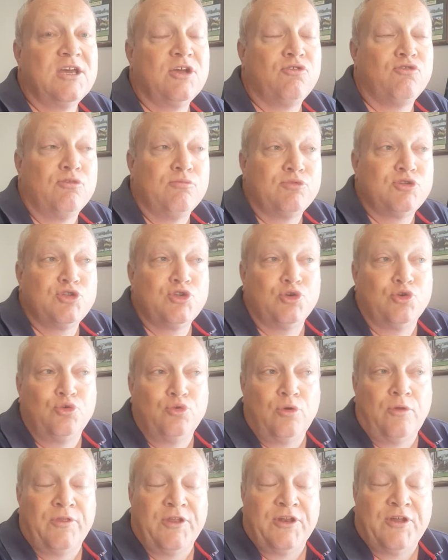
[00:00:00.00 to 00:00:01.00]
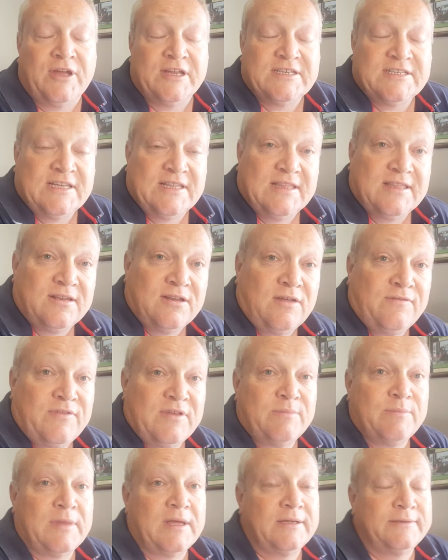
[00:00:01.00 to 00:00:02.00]
Group 2 on the 19th of
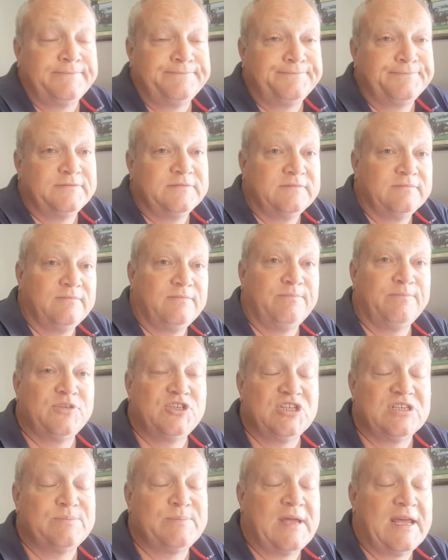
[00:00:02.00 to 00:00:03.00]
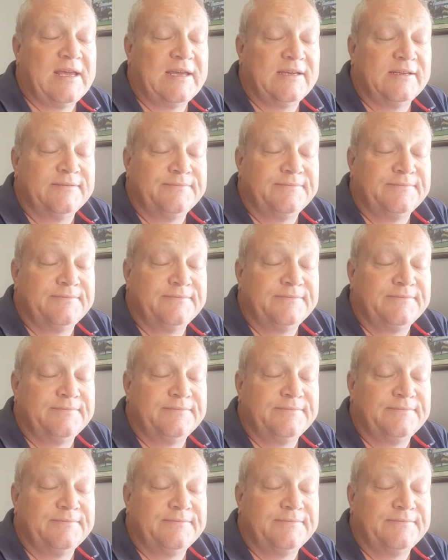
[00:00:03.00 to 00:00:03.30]
November. She's back.